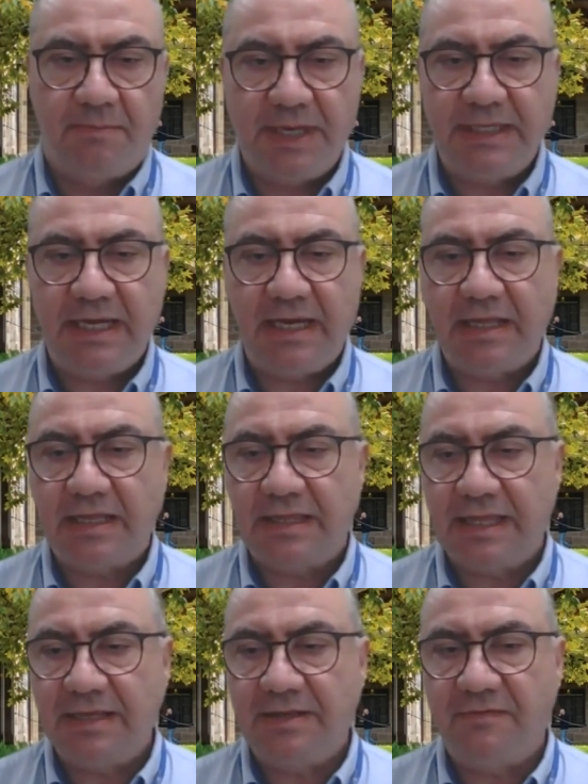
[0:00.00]
Bidda,
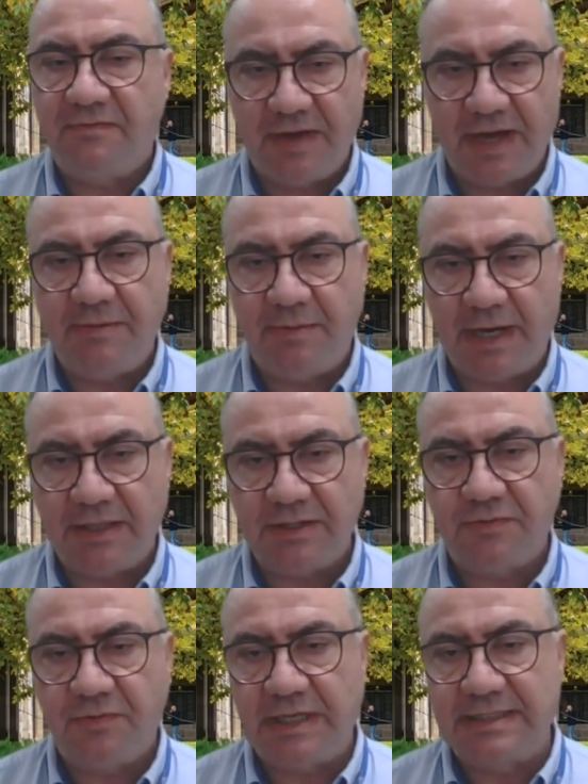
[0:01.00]
thank you very
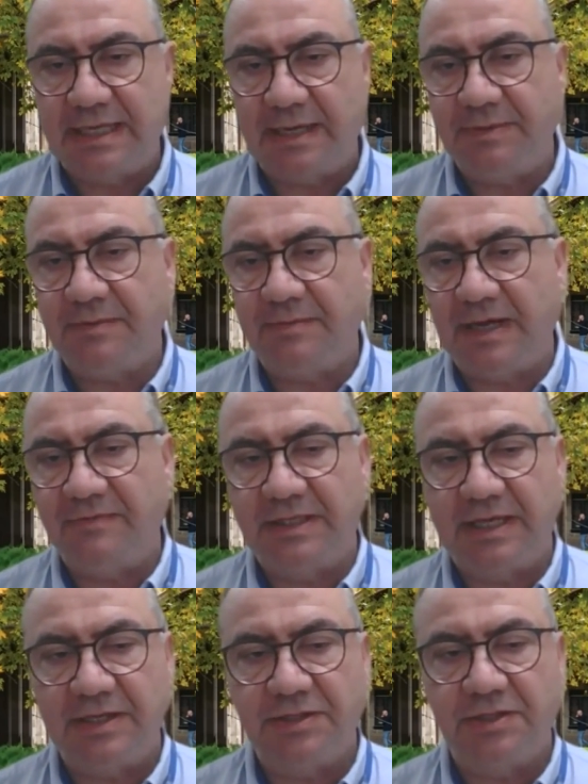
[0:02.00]
much for accepting my
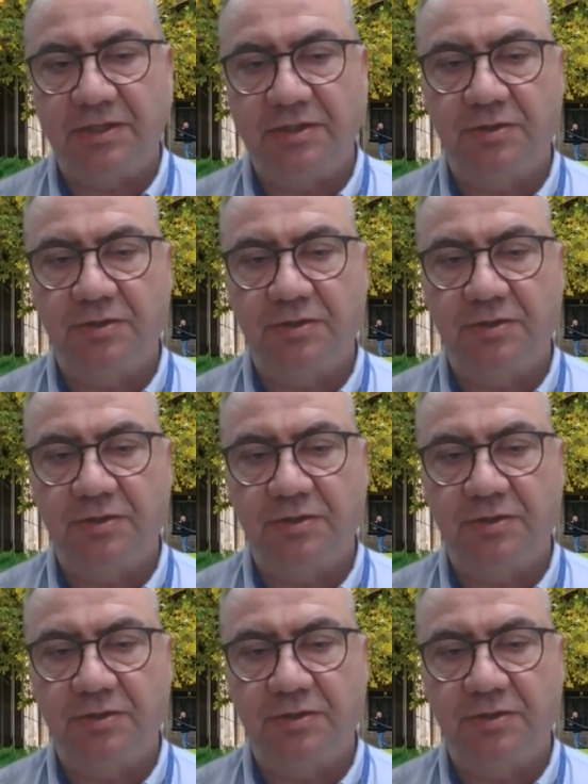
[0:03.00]
invitation